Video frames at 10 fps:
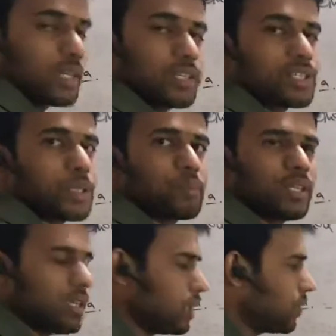In step
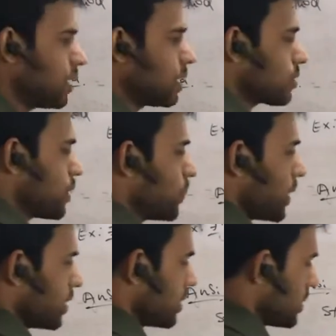3 we need to
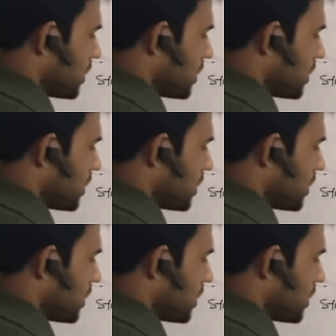subtract these